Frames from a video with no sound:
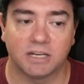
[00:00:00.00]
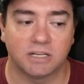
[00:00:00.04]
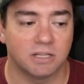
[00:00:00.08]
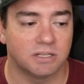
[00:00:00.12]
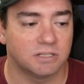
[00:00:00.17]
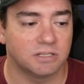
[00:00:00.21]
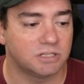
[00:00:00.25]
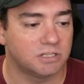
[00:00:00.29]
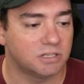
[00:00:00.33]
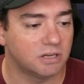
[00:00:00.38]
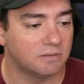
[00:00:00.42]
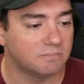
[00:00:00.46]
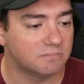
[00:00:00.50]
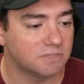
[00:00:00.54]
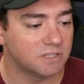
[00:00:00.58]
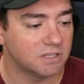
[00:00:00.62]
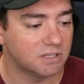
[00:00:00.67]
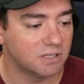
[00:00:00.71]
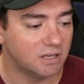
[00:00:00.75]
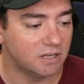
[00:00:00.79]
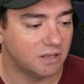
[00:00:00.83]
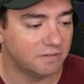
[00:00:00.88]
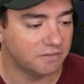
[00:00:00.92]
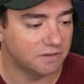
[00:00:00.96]
Let's jump to
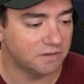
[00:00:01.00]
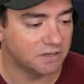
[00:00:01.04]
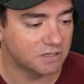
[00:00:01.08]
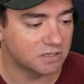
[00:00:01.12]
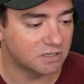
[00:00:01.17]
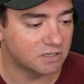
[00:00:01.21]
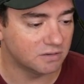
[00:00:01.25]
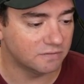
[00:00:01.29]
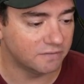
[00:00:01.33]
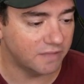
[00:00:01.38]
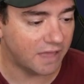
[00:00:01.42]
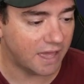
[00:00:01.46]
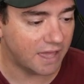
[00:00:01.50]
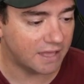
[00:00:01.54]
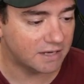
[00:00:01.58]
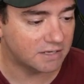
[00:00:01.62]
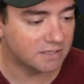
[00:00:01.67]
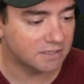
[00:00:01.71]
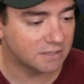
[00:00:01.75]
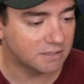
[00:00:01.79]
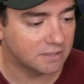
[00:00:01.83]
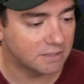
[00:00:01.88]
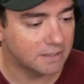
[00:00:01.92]
the definition of that.